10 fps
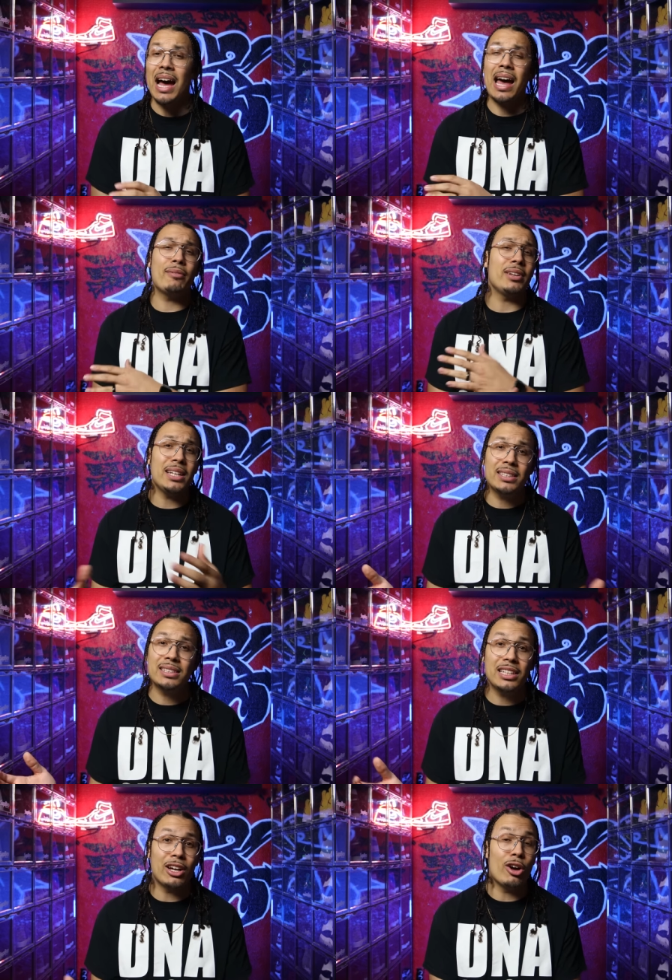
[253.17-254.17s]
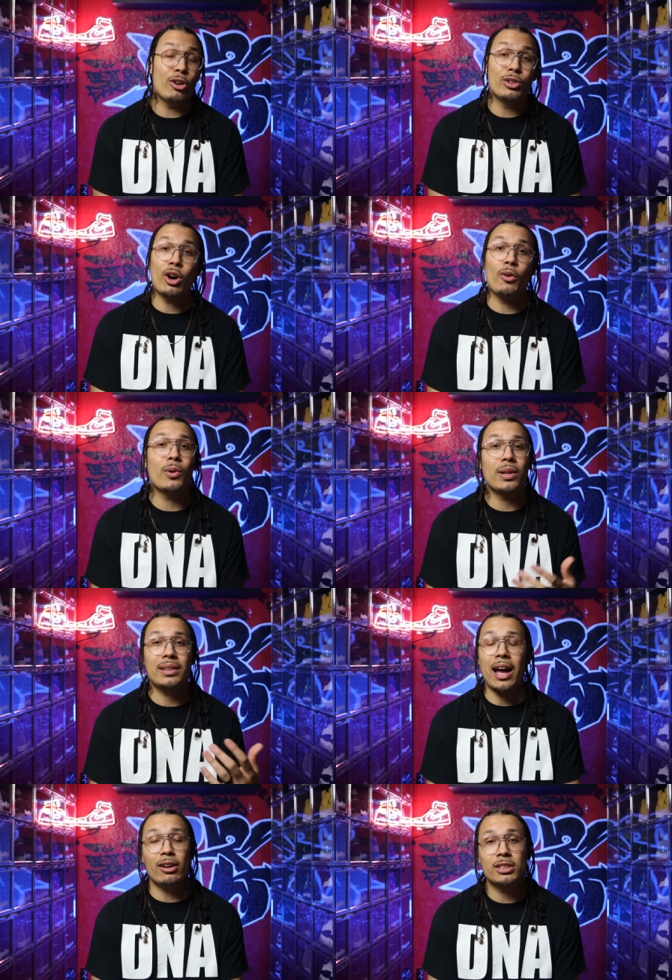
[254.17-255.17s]
I have easily owned over a
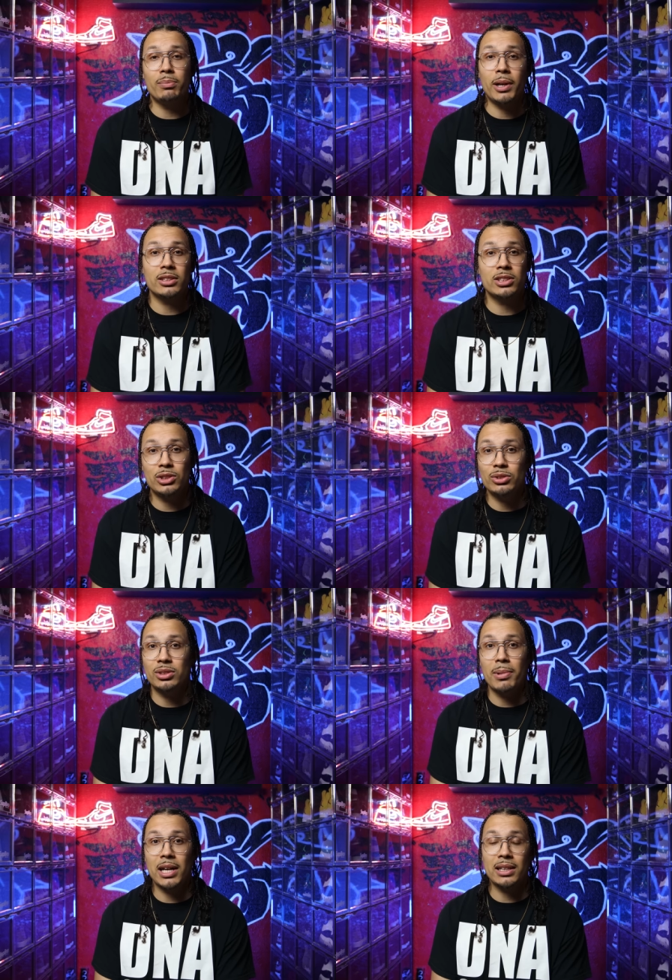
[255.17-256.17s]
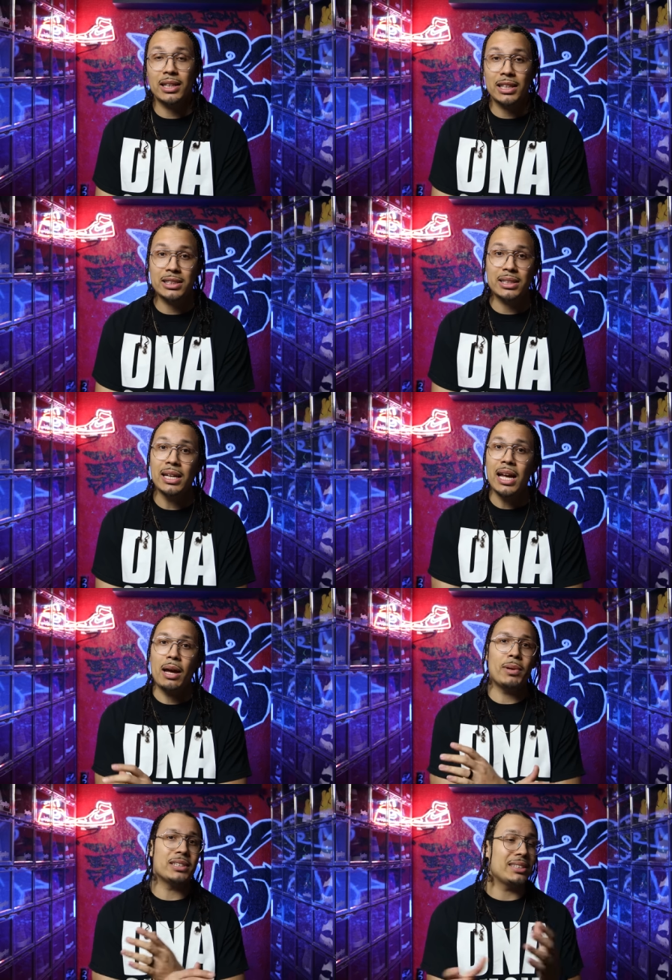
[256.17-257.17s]
thousand pairs of shoes in my collection
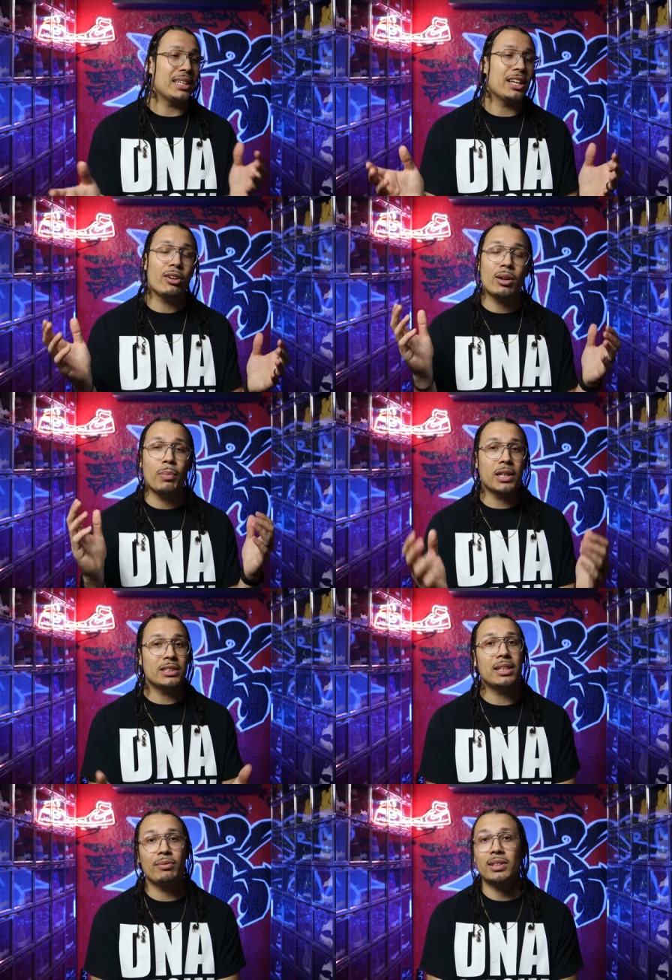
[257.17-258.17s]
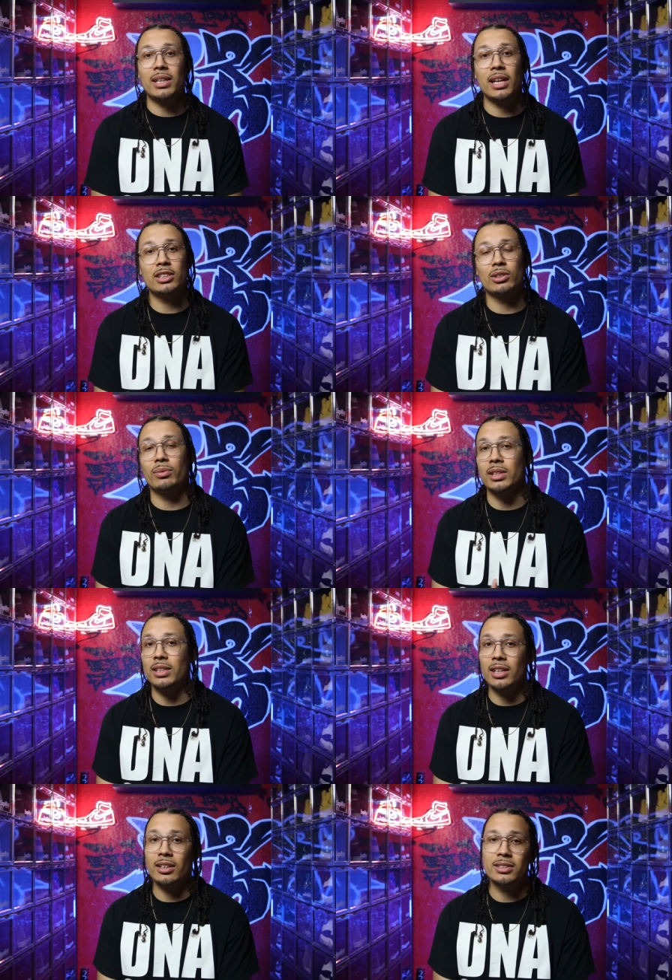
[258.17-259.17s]
and been sitting on a bunch of different things over the
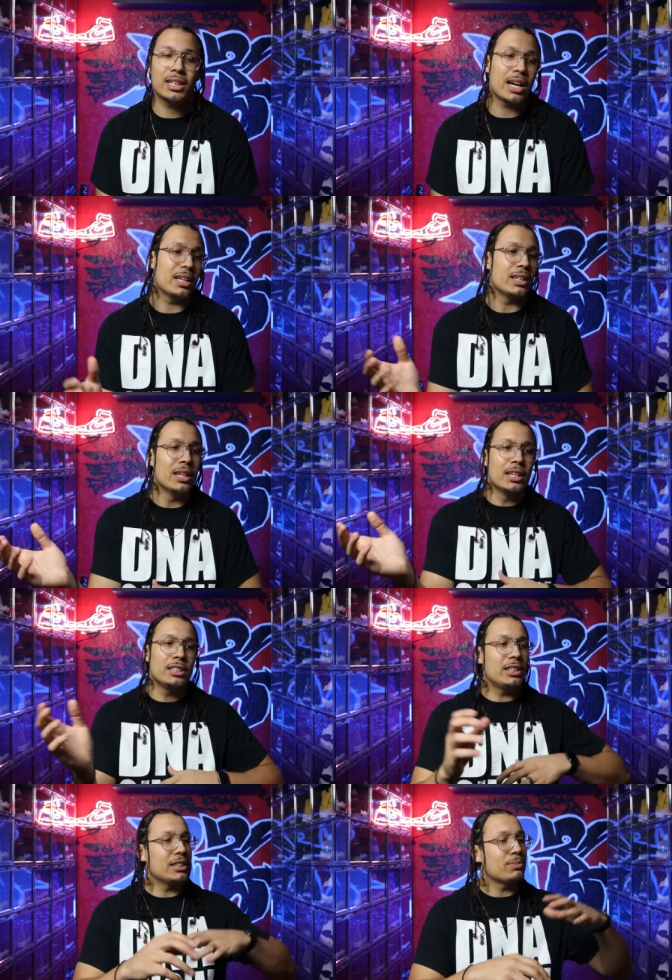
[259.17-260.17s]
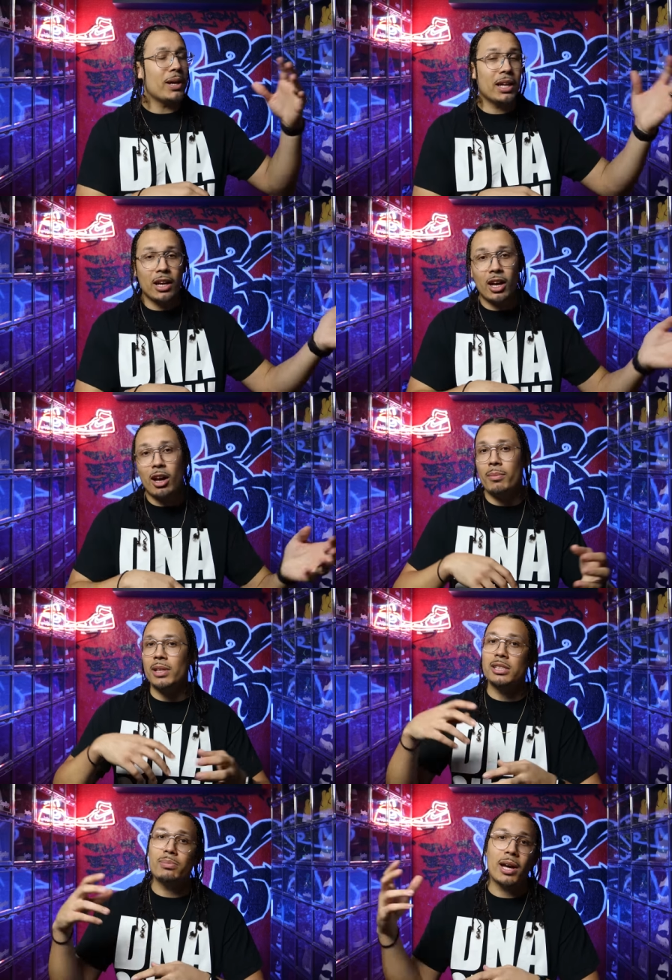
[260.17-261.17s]
years and kind of this may come
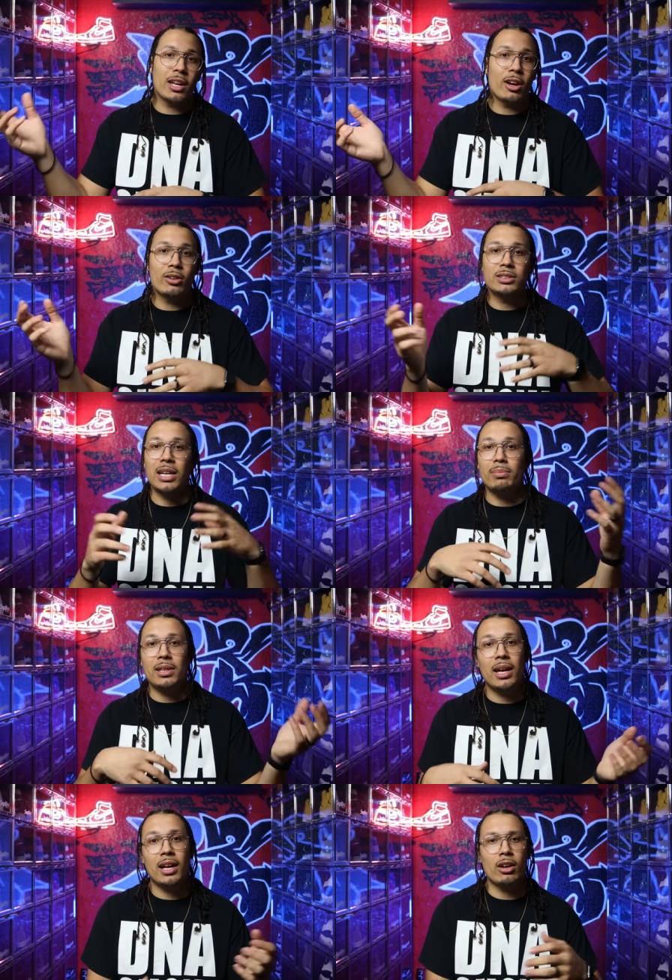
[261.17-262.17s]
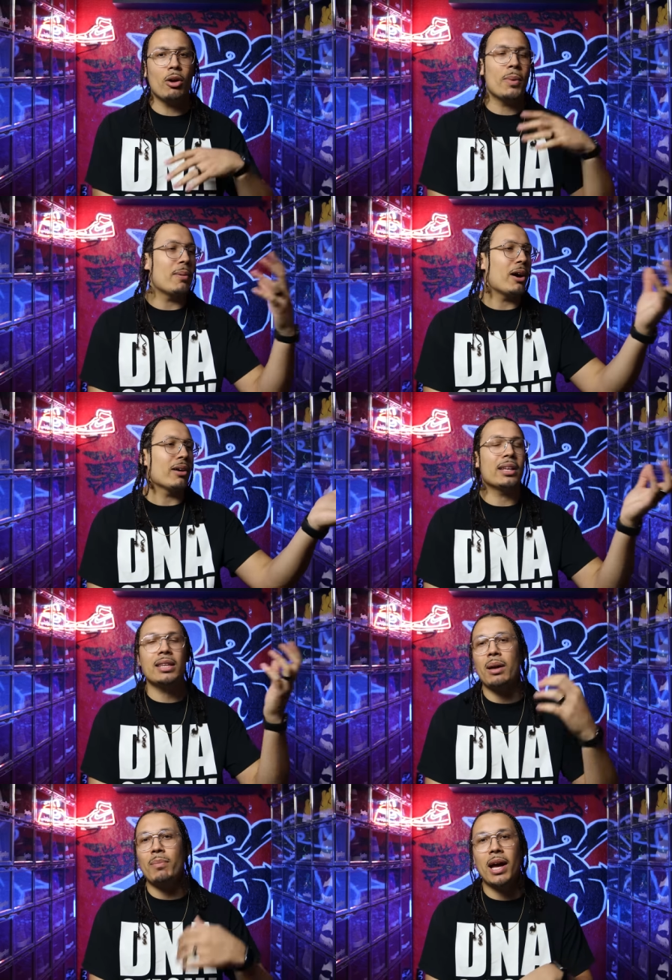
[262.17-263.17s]
and this might go type thing and oh maybe I'll get
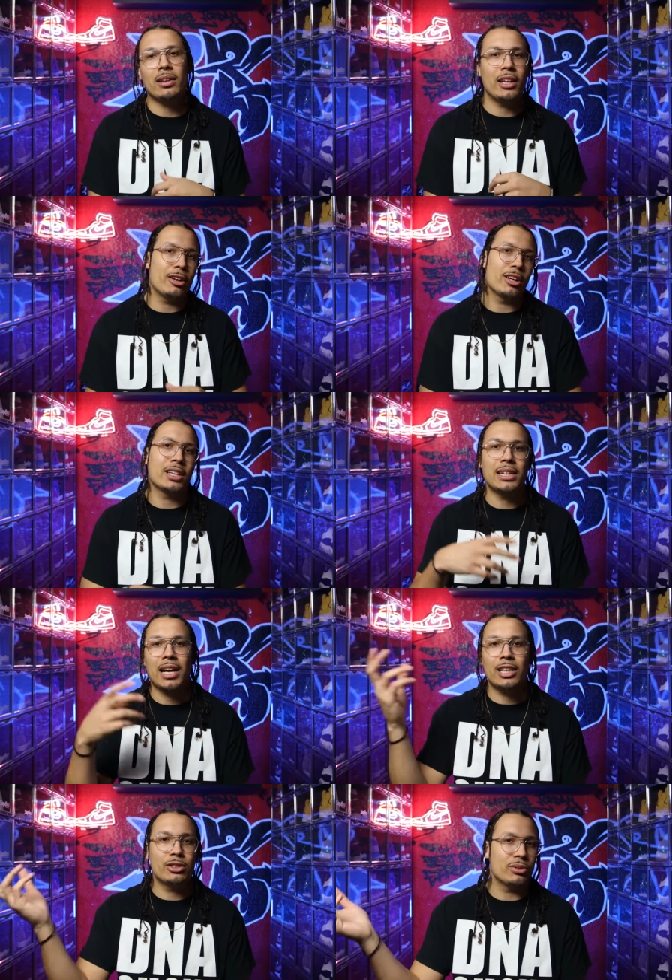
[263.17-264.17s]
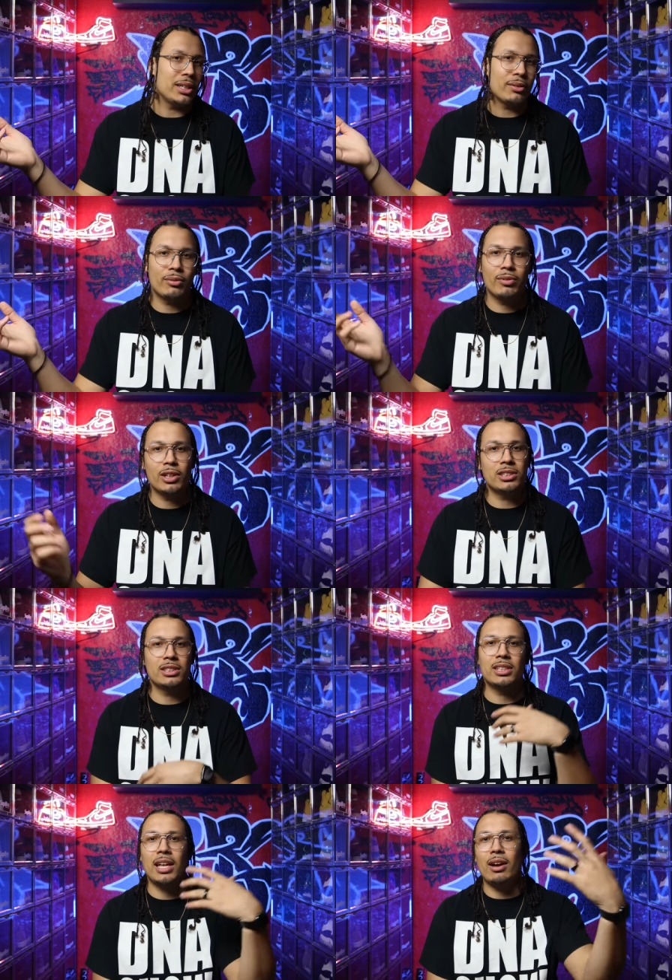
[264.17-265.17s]
that back later because I got three different
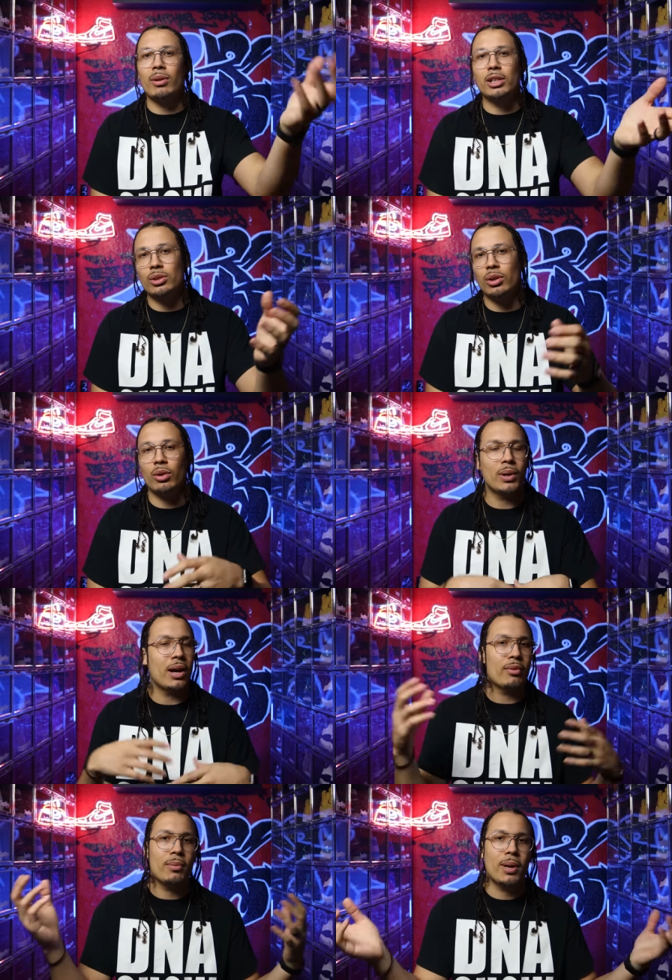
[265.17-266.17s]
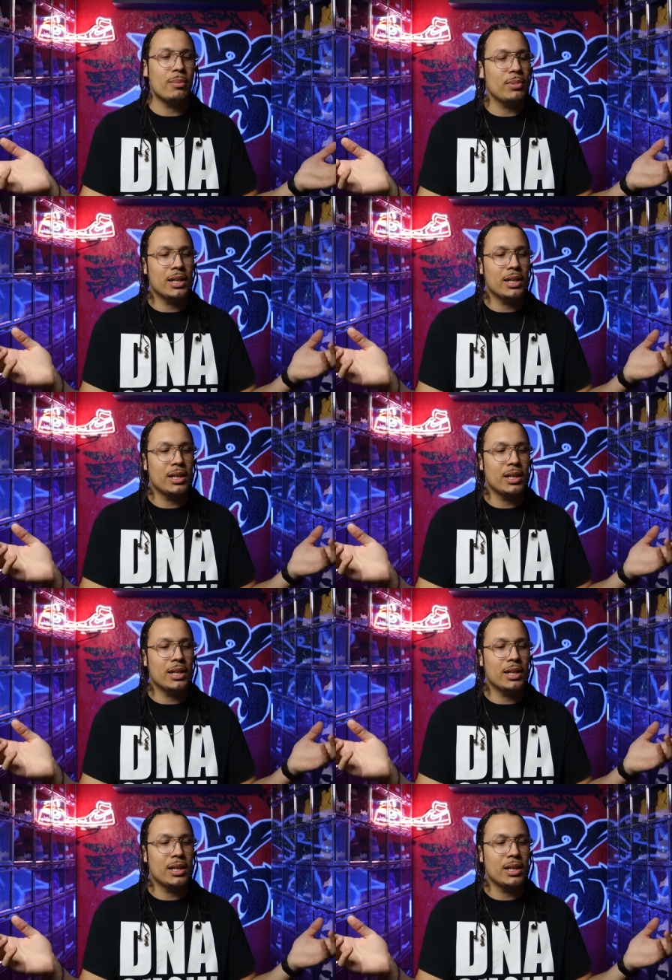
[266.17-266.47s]
versions of that retro or whatever it may